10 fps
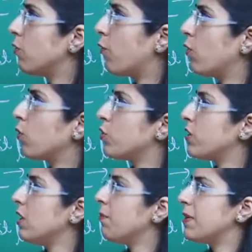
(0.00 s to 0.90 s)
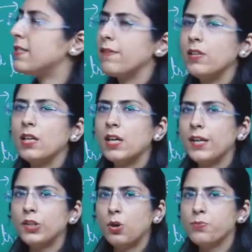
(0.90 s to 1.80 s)
So for question number 7, the
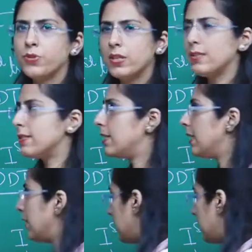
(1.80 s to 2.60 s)
correct option is D.